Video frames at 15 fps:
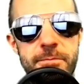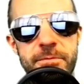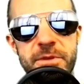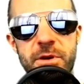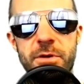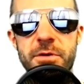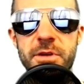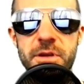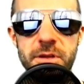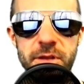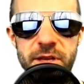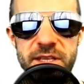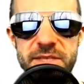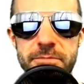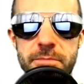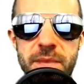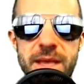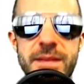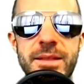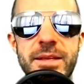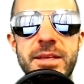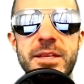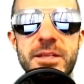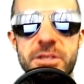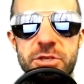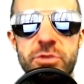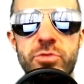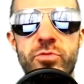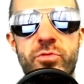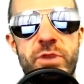The article is mainly
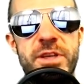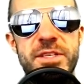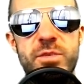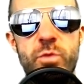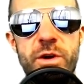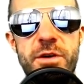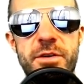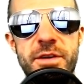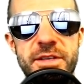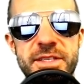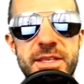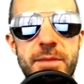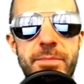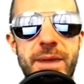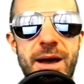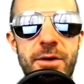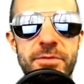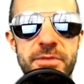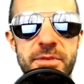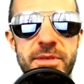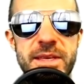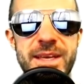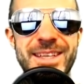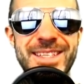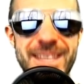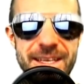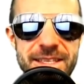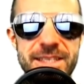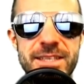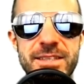to raise awareness about the
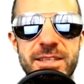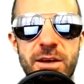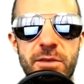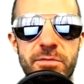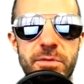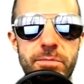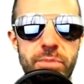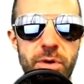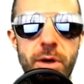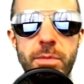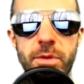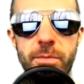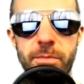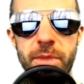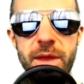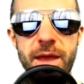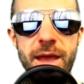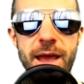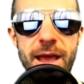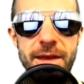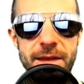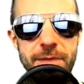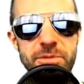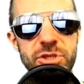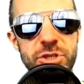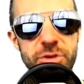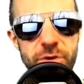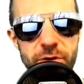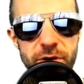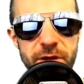existence of the problem. And I'm
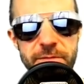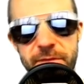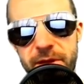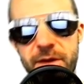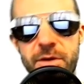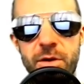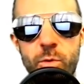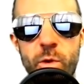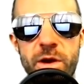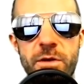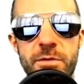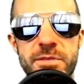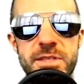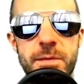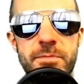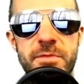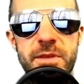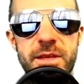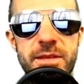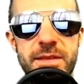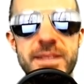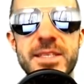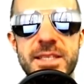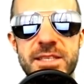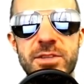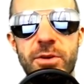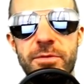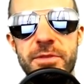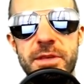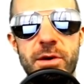sure if they're aware of something, this is
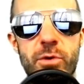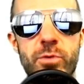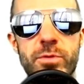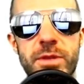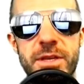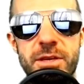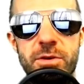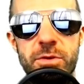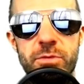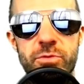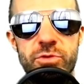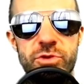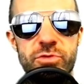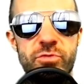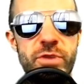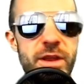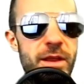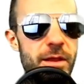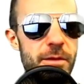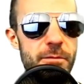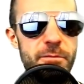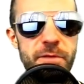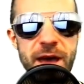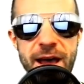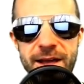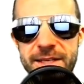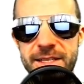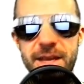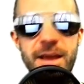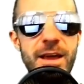not the only collusion ring. In
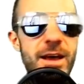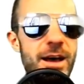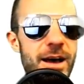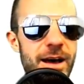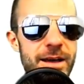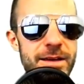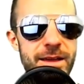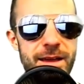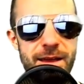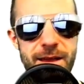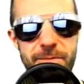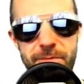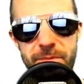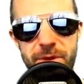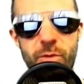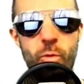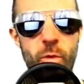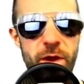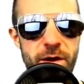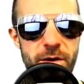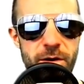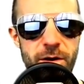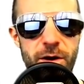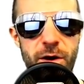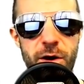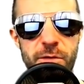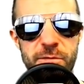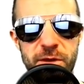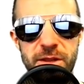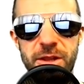fact, I am aware
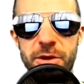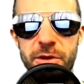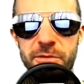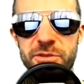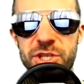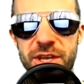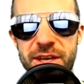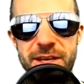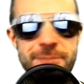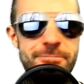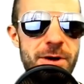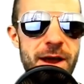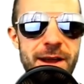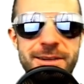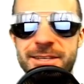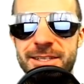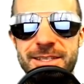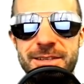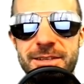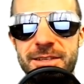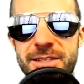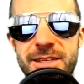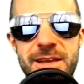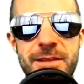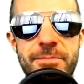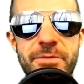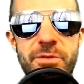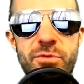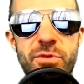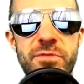of a lot of shady practices in
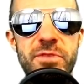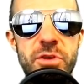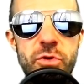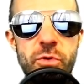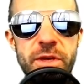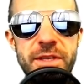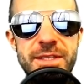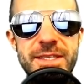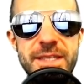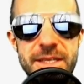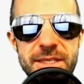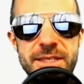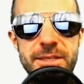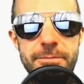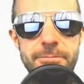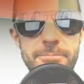the reviewing system.